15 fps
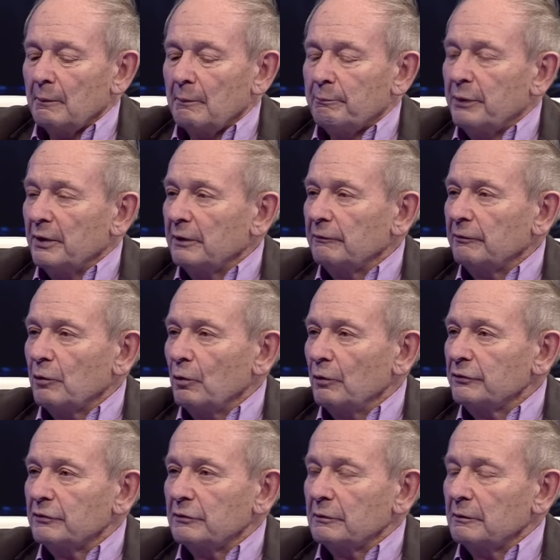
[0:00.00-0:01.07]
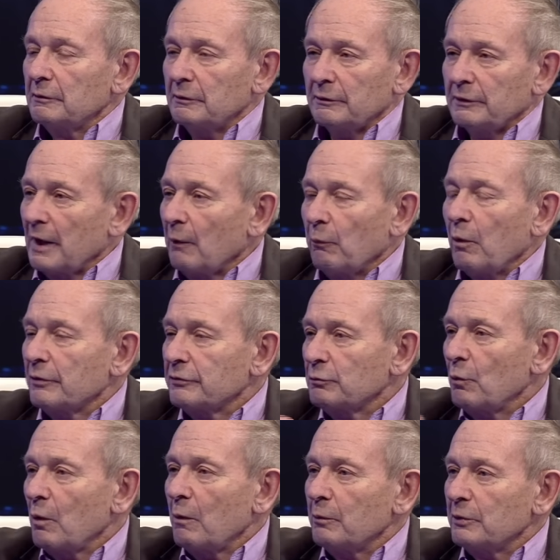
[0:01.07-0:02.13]
But of course, that wasn't
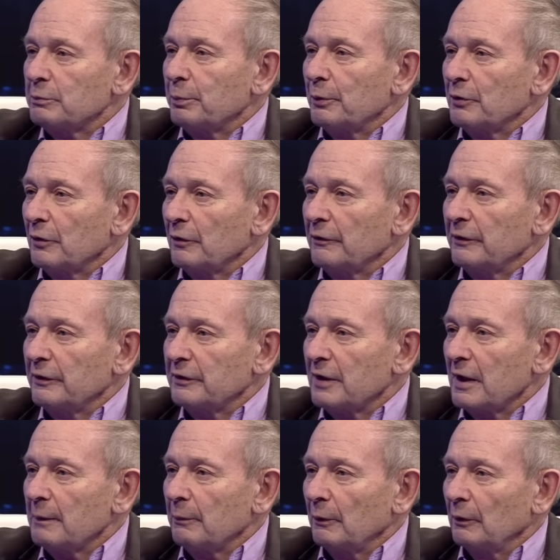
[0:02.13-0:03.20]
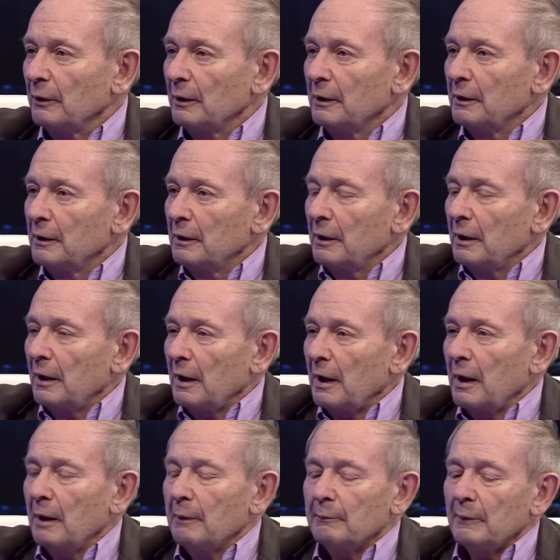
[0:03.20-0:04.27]
what was put on the table.
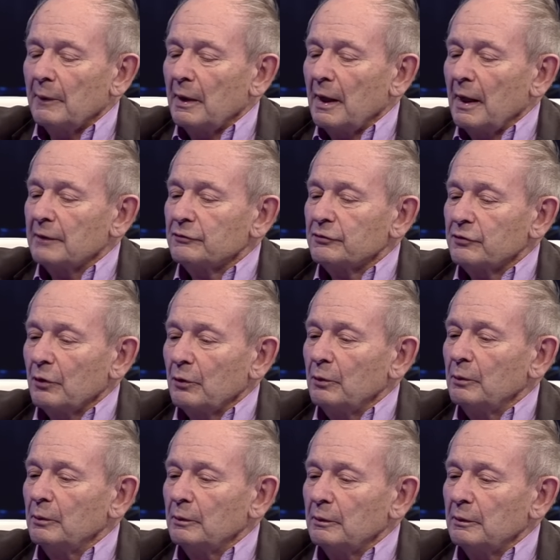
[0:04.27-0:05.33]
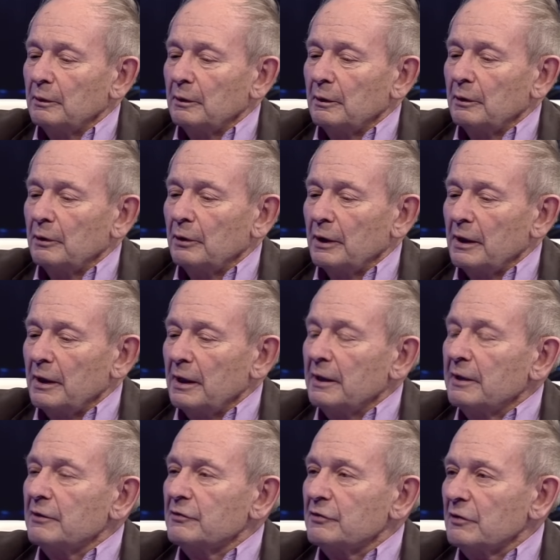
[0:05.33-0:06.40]
And so it
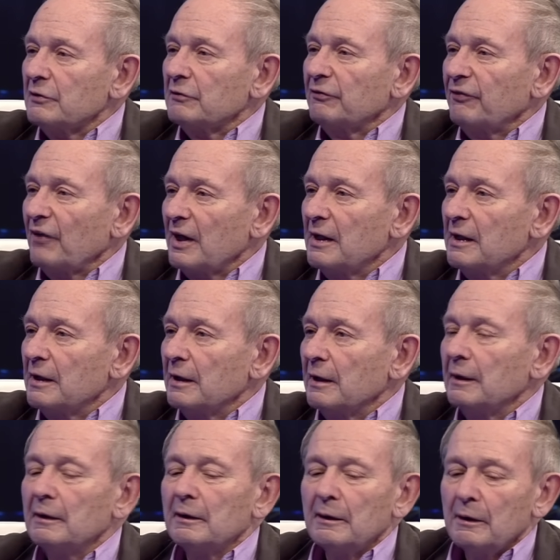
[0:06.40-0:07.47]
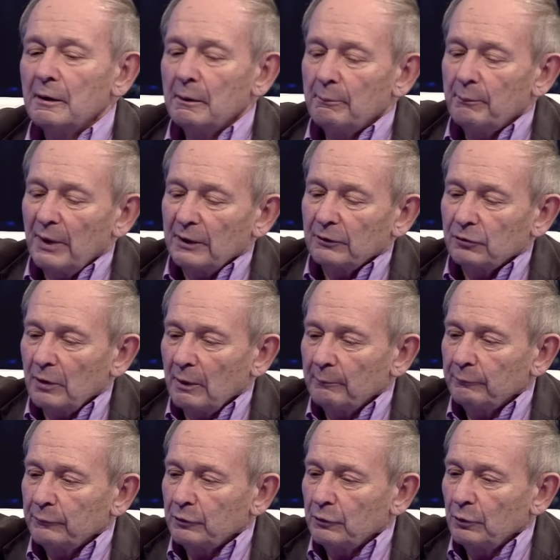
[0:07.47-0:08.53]
is this failure by
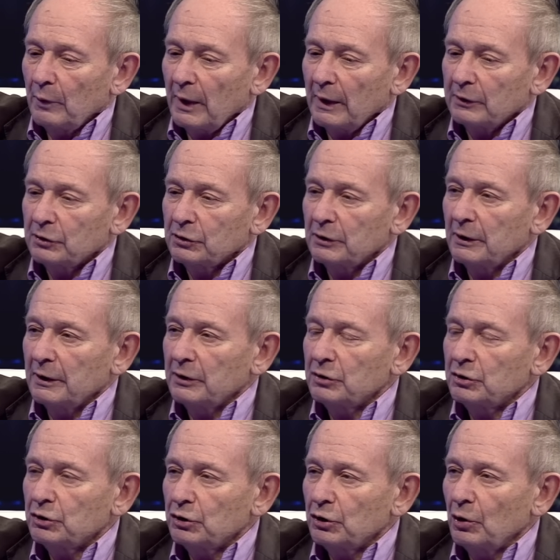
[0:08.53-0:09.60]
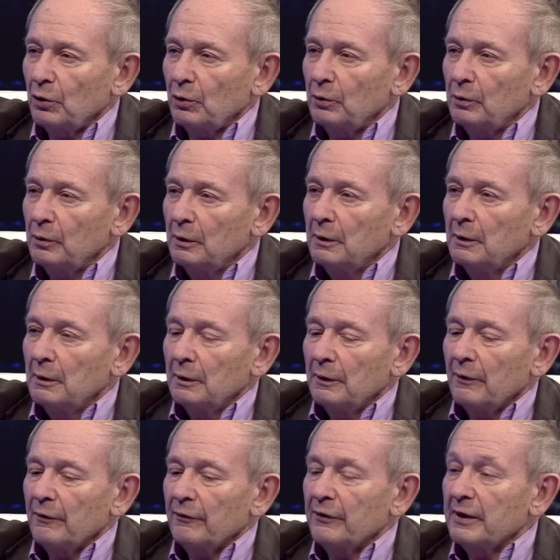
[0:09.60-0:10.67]
Trump to actually show
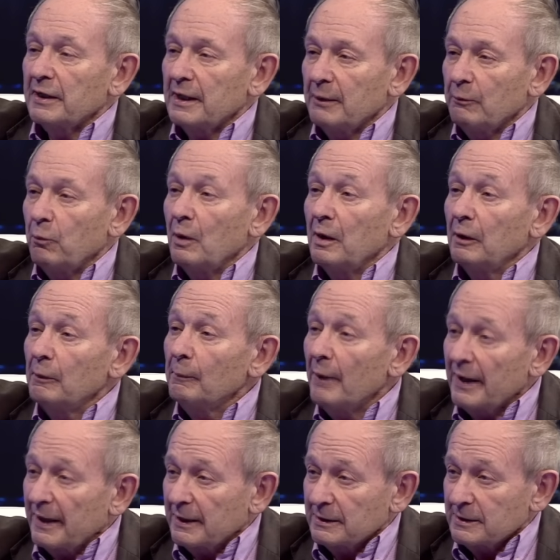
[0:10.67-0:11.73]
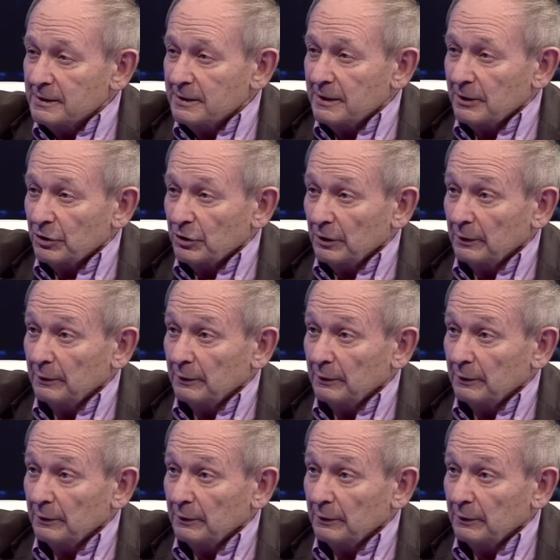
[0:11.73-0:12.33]
that he will make a decision